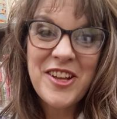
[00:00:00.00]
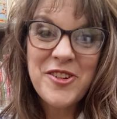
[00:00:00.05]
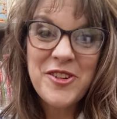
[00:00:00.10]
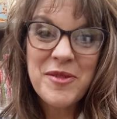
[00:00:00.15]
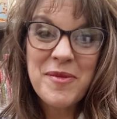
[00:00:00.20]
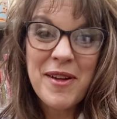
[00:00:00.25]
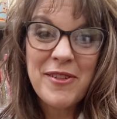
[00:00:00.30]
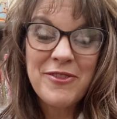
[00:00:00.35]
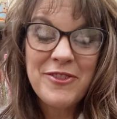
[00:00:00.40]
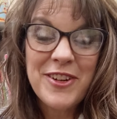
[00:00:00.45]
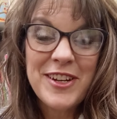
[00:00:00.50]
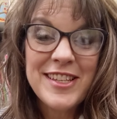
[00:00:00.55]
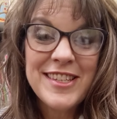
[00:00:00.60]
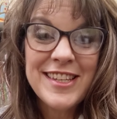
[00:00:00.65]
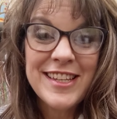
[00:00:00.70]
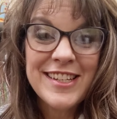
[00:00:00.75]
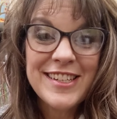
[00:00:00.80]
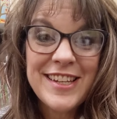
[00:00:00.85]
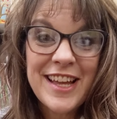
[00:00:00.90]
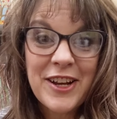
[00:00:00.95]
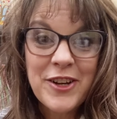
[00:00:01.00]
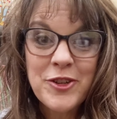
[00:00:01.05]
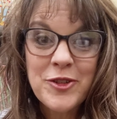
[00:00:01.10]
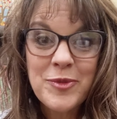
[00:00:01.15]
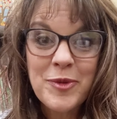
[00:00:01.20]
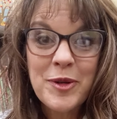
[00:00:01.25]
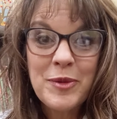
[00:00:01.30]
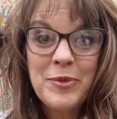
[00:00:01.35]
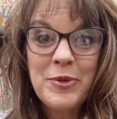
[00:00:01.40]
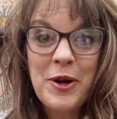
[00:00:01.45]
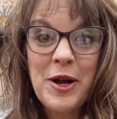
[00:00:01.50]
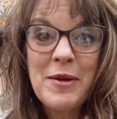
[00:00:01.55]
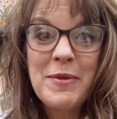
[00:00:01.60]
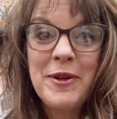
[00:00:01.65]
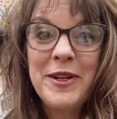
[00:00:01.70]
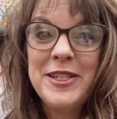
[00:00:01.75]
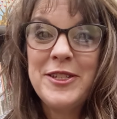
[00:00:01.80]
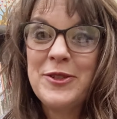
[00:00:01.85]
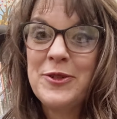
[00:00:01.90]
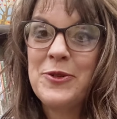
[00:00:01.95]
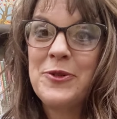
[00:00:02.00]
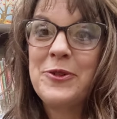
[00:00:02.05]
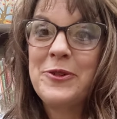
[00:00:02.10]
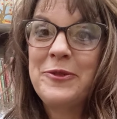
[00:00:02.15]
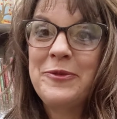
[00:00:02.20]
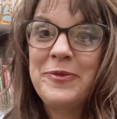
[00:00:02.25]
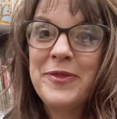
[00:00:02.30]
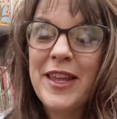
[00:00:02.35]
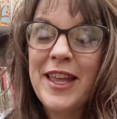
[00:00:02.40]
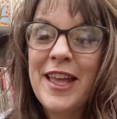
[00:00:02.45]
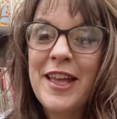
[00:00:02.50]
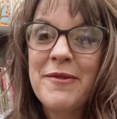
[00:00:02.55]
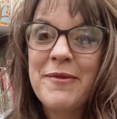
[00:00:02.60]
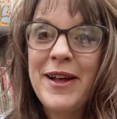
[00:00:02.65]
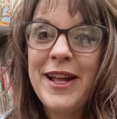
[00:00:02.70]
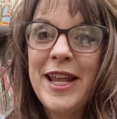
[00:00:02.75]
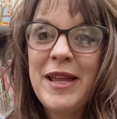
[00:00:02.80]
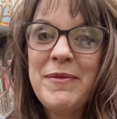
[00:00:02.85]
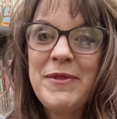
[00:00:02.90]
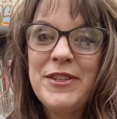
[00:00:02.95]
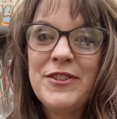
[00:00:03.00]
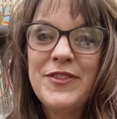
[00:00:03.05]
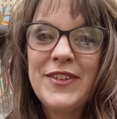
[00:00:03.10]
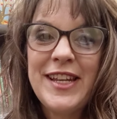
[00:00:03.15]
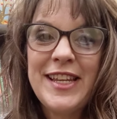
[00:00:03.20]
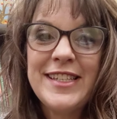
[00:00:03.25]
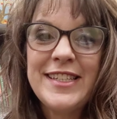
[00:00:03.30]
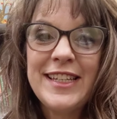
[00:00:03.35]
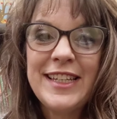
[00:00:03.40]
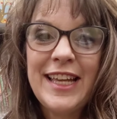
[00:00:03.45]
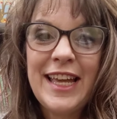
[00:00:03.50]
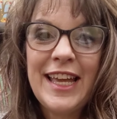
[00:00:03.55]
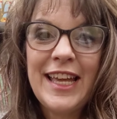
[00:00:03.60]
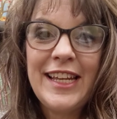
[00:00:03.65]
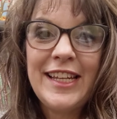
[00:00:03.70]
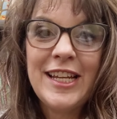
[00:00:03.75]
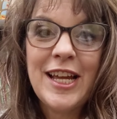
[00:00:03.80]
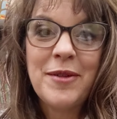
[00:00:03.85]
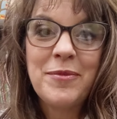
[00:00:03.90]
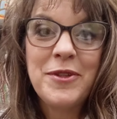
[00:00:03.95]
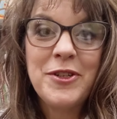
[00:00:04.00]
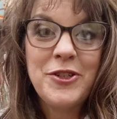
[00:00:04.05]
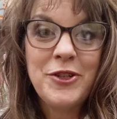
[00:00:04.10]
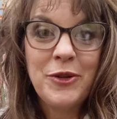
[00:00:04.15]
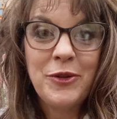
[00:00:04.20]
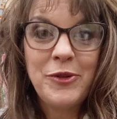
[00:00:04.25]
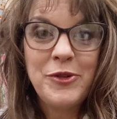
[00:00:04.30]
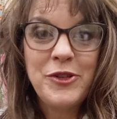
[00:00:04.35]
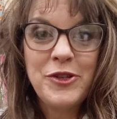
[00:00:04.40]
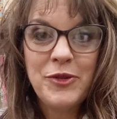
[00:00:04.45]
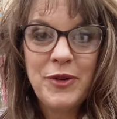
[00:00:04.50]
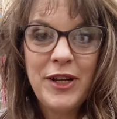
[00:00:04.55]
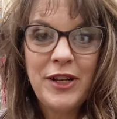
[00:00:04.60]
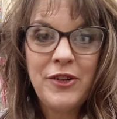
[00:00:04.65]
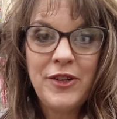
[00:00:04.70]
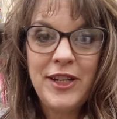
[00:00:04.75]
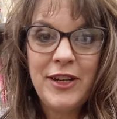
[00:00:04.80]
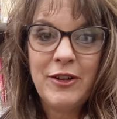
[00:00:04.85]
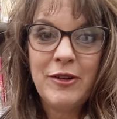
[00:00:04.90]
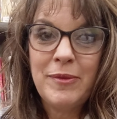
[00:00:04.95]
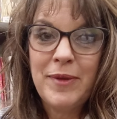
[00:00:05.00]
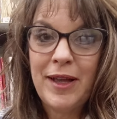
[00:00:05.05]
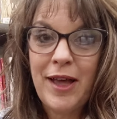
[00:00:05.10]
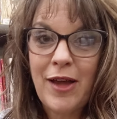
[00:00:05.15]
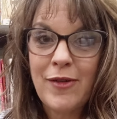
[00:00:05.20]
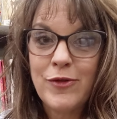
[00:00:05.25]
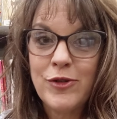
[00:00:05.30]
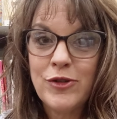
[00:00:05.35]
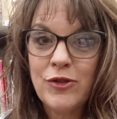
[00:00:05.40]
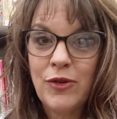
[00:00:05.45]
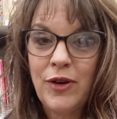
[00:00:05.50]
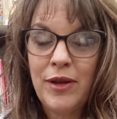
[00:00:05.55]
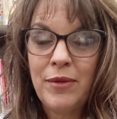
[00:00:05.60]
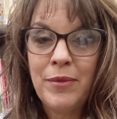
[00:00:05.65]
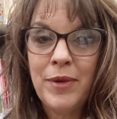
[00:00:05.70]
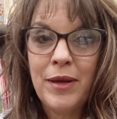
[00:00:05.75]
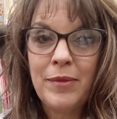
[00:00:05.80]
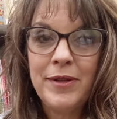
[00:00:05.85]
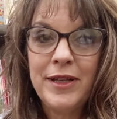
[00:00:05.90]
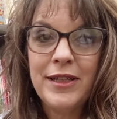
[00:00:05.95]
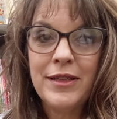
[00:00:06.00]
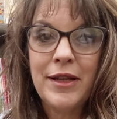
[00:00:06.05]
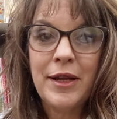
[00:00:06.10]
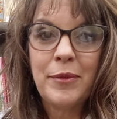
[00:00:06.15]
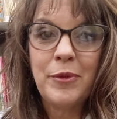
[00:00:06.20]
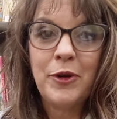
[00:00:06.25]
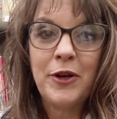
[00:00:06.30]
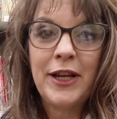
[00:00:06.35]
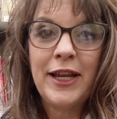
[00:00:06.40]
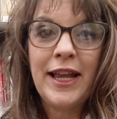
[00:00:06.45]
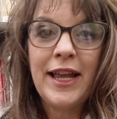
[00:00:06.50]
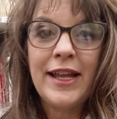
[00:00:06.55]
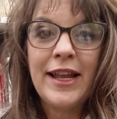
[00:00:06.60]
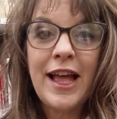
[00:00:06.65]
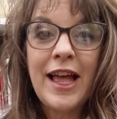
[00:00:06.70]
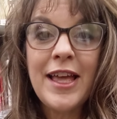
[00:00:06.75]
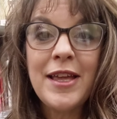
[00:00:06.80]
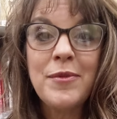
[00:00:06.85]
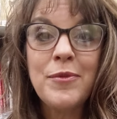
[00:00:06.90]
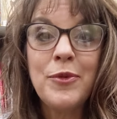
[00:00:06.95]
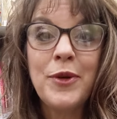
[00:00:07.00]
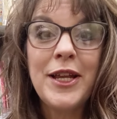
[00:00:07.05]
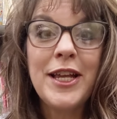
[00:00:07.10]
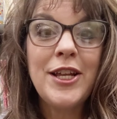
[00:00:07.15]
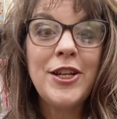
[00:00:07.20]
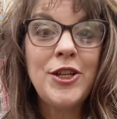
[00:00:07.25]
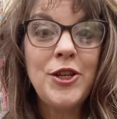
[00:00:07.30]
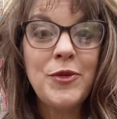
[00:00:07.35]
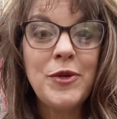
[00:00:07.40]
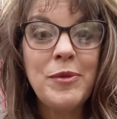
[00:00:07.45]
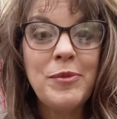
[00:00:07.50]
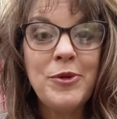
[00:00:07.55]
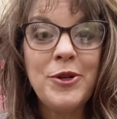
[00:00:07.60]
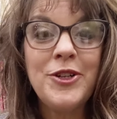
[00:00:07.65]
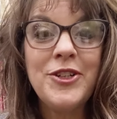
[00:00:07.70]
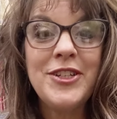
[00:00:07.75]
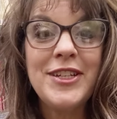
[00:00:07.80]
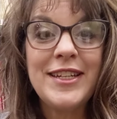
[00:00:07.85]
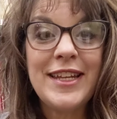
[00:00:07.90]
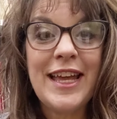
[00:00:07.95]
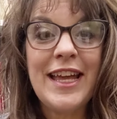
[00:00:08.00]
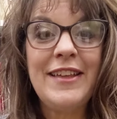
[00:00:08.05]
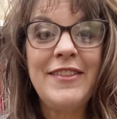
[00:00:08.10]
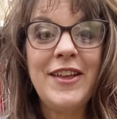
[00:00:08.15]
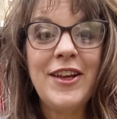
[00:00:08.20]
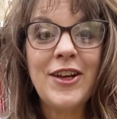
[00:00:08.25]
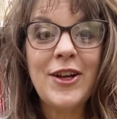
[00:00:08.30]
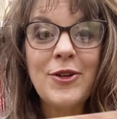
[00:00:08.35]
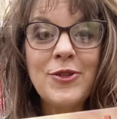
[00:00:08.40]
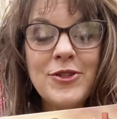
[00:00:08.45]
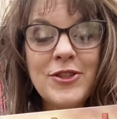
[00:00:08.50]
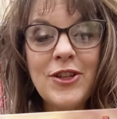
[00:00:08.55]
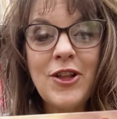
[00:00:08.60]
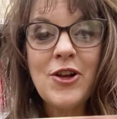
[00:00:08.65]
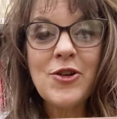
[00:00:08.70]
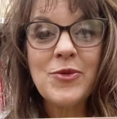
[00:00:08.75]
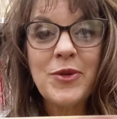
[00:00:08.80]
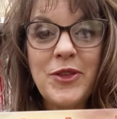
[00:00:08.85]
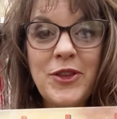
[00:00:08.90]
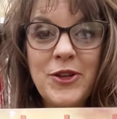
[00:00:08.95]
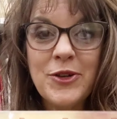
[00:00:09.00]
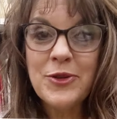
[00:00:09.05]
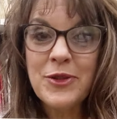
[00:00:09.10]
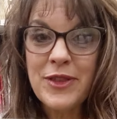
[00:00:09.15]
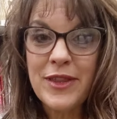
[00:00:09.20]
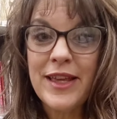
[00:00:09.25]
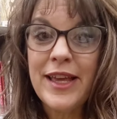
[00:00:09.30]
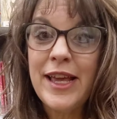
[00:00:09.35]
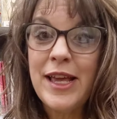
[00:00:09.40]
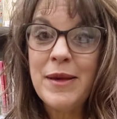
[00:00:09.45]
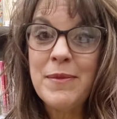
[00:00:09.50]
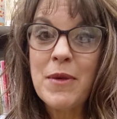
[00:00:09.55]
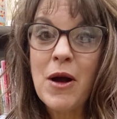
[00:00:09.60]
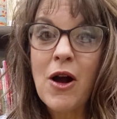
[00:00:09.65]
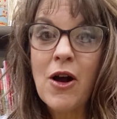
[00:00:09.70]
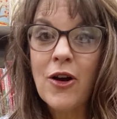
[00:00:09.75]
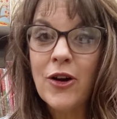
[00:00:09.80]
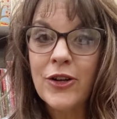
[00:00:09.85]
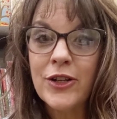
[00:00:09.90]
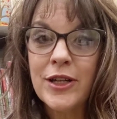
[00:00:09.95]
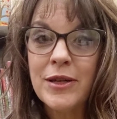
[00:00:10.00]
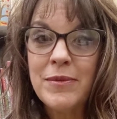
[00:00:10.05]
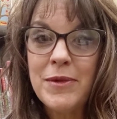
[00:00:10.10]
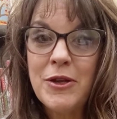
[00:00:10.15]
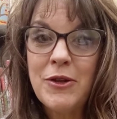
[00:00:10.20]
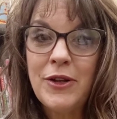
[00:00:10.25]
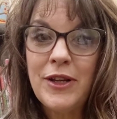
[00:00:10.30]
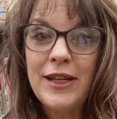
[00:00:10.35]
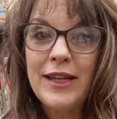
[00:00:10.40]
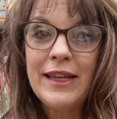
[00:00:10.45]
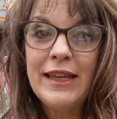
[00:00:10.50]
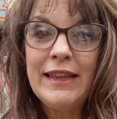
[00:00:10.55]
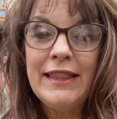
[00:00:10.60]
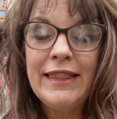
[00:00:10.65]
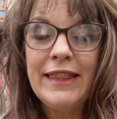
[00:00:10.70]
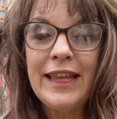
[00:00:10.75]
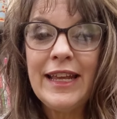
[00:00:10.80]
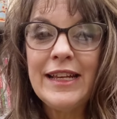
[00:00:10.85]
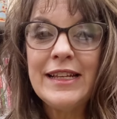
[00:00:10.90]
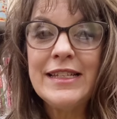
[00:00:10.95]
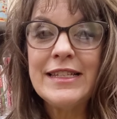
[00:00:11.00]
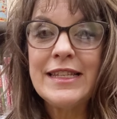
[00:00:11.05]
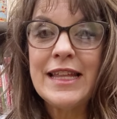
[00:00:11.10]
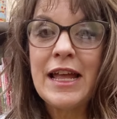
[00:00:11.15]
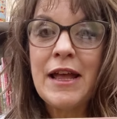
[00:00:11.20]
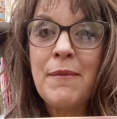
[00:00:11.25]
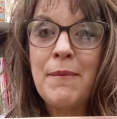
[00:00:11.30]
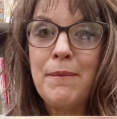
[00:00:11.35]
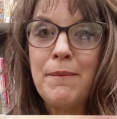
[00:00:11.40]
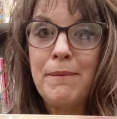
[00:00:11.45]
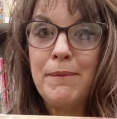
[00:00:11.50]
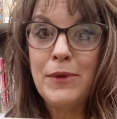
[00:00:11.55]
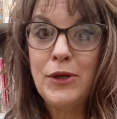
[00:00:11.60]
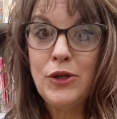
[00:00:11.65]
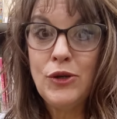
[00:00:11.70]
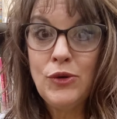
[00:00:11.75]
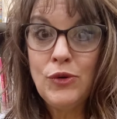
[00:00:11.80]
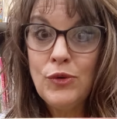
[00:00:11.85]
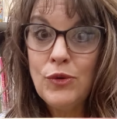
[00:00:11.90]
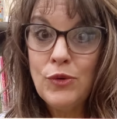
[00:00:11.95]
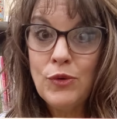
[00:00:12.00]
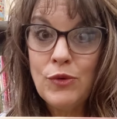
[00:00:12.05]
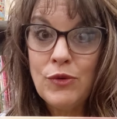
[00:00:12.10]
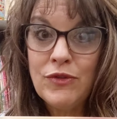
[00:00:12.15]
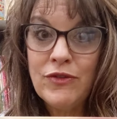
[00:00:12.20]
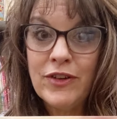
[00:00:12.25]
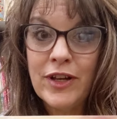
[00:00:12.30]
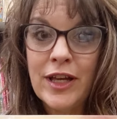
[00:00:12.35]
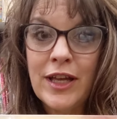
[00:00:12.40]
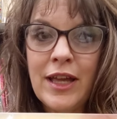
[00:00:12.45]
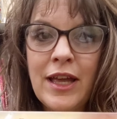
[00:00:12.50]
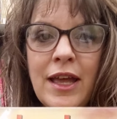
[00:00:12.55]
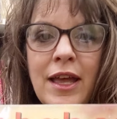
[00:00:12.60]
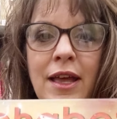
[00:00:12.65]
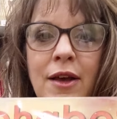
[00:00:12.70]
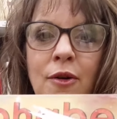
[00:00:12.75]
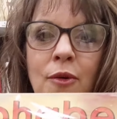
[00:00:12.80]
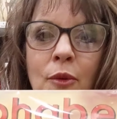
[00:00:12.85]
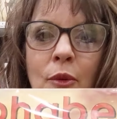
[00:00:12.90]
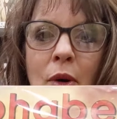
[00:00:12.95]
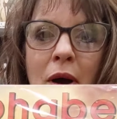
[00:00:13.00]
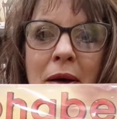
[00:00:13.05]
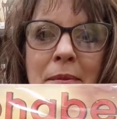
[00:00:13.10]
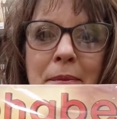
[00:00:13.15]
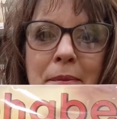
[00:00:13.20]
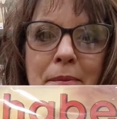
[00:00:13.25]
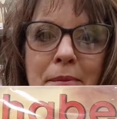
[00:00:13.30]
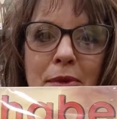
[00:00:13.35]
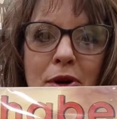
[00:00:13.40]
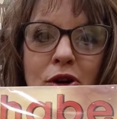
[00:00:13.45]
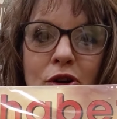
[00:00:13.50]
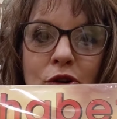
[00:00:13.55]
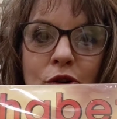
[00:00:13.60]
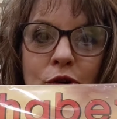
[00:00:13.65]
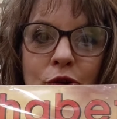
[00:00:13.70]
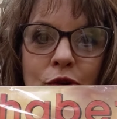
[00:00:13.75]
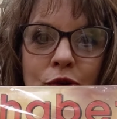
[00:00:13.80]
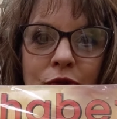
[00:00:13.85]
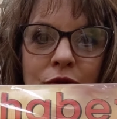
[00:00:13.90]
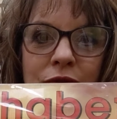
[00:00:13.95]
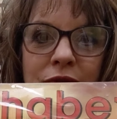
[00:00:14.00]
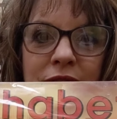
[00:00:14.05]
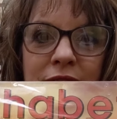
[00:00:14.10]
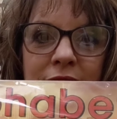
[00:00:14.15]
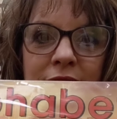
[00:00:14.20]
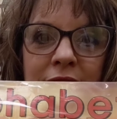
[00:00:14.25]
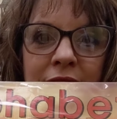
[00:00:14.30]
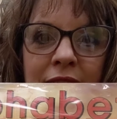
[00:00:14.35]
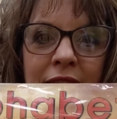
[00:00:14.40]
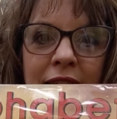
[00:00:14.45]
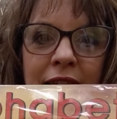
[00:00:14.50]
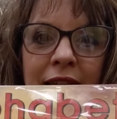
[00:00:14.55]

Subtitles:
to my friends at Dyersburg Primary School. My name is Vanessa Kane. I'm the Children's Director here at MacIver's Grant Public Library, and I am bringing you a book today that goes along with your theme, our community, things that move. What moves